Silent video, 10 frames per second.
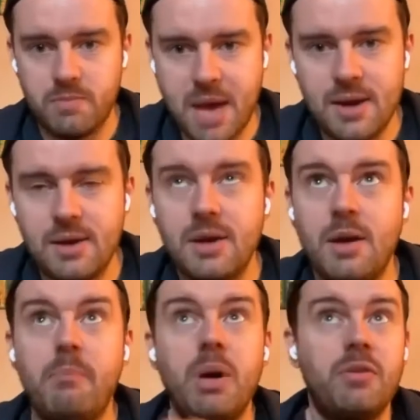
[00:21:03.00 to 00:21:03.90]
with men,
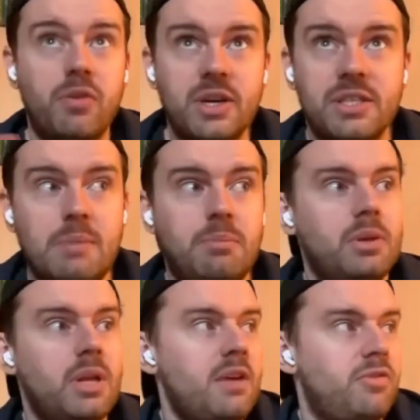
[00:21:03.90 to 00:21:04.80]
but for
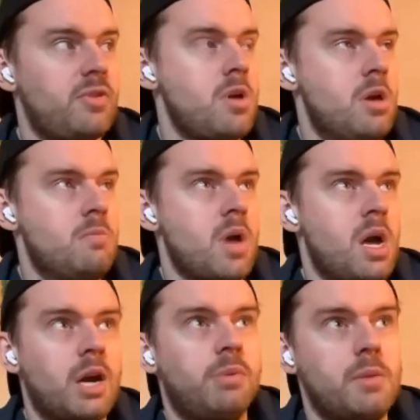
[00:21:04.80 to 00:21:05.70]
example, if
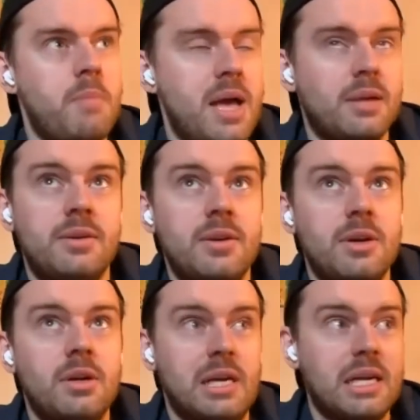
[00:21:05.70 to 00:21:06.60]
a couple of men
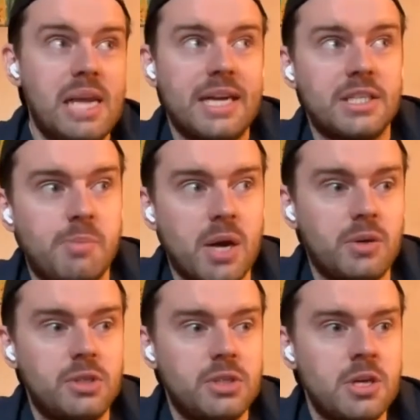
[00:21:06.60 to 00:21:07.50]
liked a
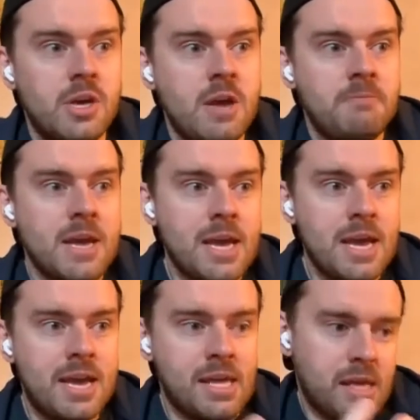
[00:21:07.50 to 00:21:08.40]
post,
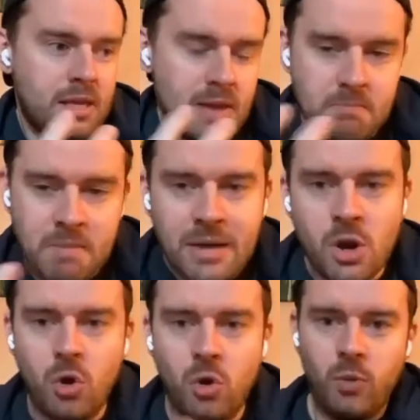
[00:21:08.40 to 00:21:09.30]
it might
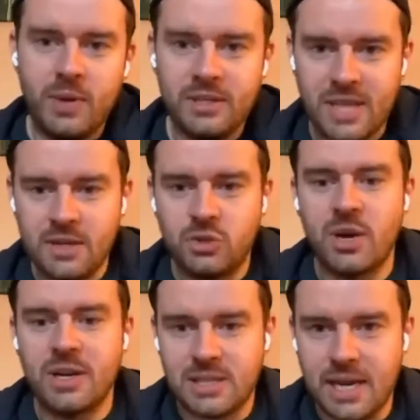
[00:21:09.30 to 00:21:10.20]
not always then
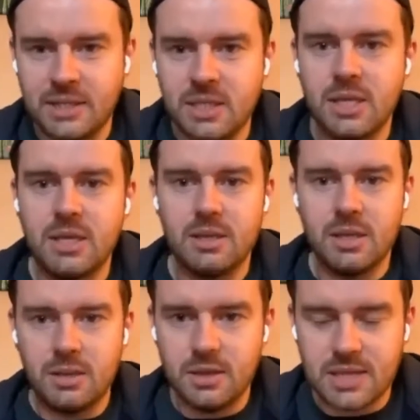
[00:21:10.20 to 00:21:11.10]
translate to
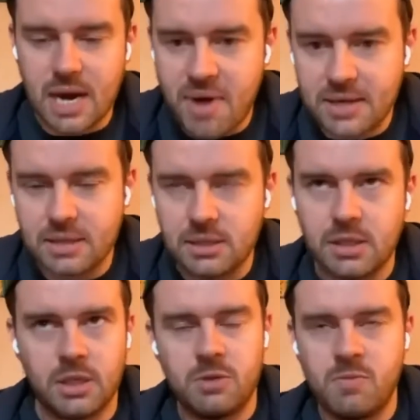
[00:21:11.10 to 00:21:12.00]
the direct
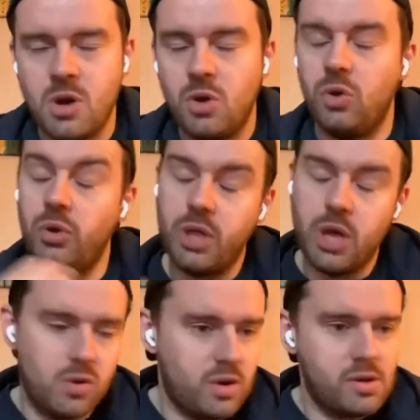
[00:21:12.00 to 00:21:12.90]
customer.
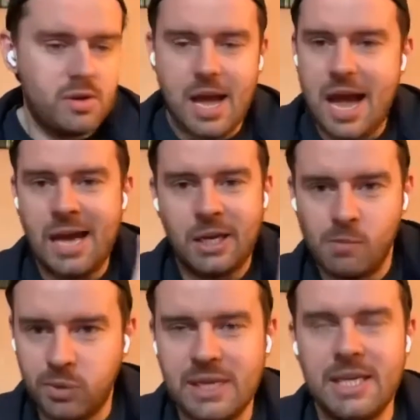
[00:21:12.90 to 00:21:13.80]
Although I
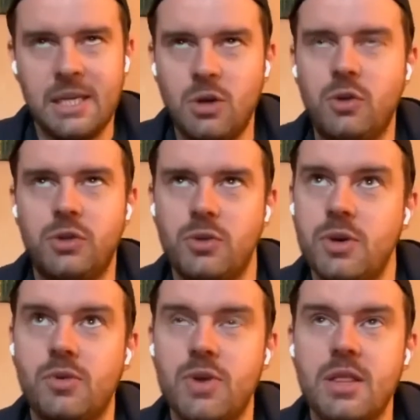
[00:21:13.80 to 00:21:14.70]
completely
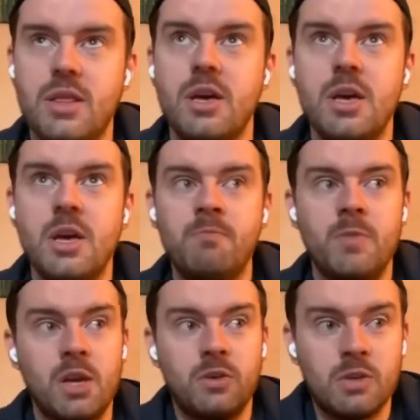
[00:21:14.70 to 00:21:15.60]
also agree that,
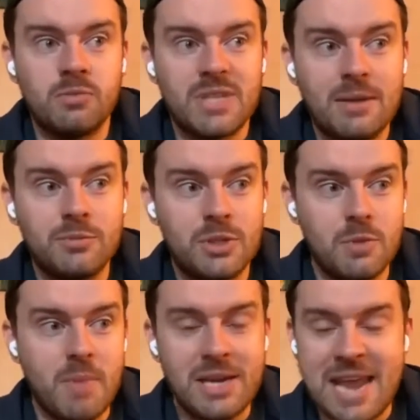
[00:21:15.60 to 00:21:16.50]
you know, sometimes
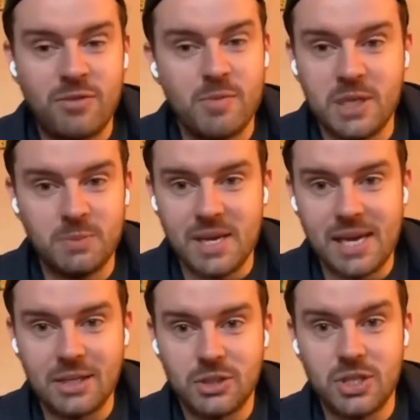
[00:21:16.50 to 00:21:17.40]
you might never be
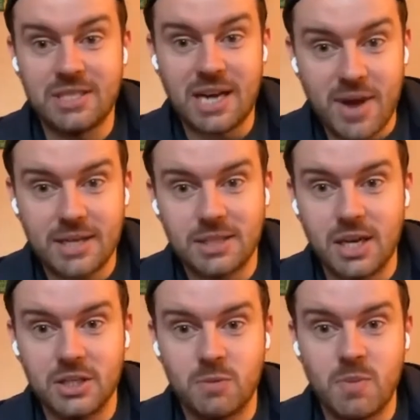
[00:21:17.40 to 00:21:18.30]
speaking to the direct
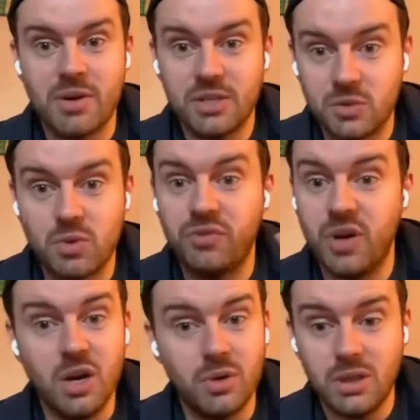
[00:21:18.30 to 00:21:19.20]
customer. It's a
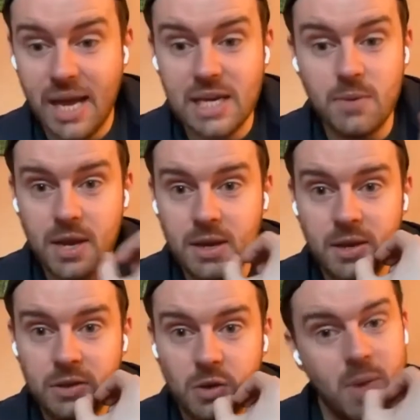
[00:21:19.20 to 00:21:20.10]
referral anyway.
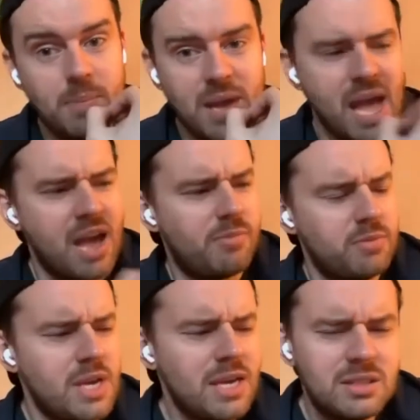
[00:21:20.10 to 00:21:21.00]
So it might be, hey, I've
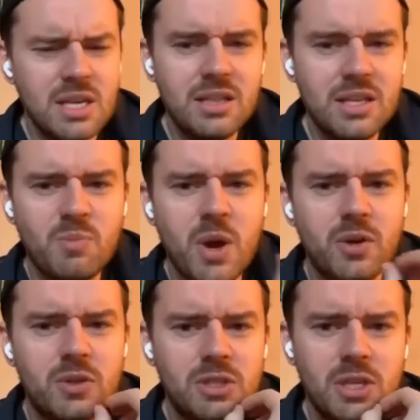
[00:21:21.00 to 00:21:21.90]
been seeing these
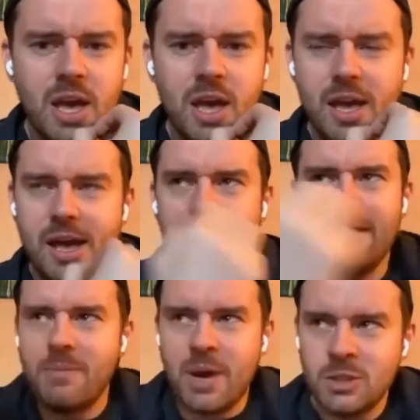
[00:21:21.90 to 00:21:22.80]
posts,
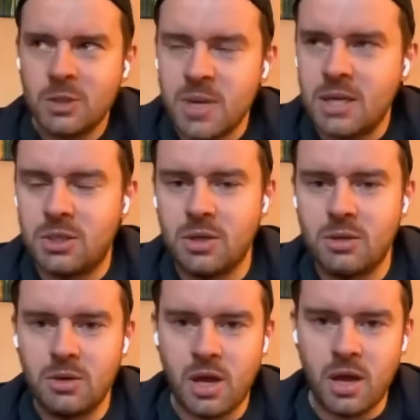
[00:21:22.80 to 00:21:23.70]
and they might speak
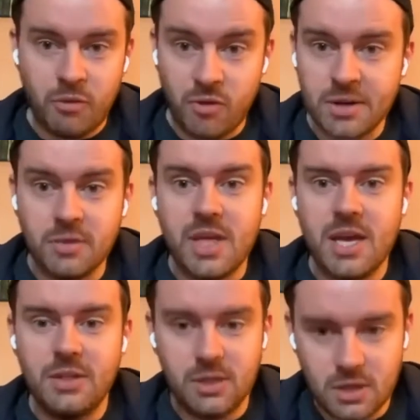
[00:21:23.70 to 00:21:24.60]
to a friend of
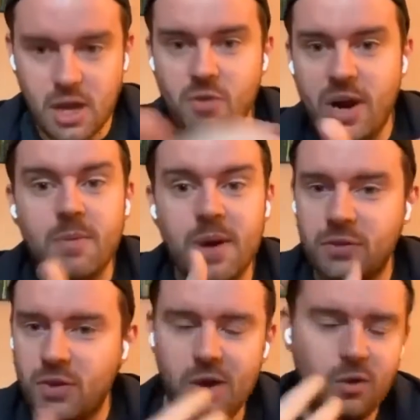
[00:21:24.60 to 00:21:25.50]
theirs and
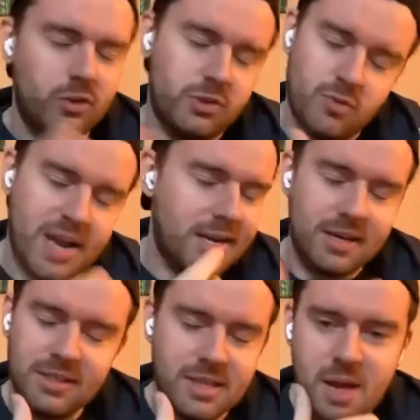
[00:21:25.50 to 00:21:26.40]
recommend. So I also
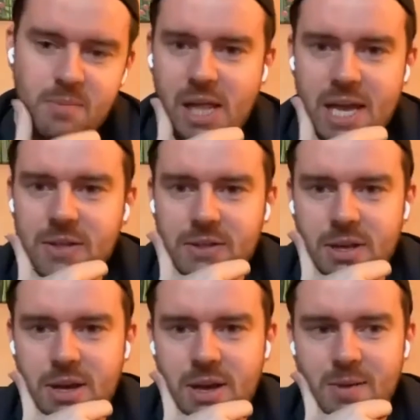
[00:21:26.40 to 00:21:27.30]
recognize that
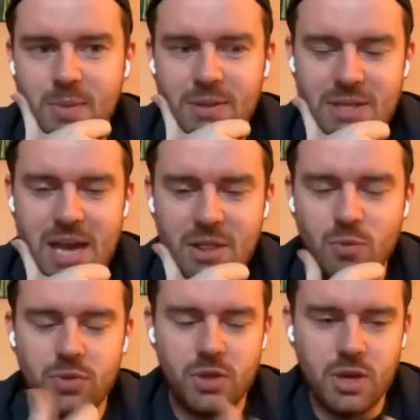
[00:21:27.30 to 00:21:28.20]
plays. But yeah,
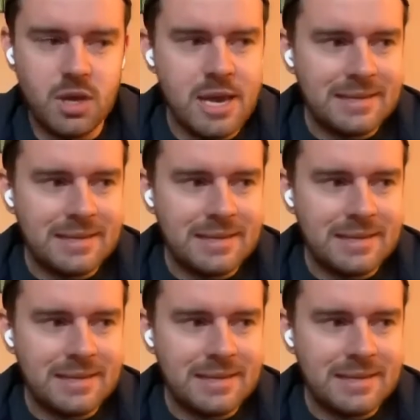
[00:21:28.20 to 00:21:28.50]
the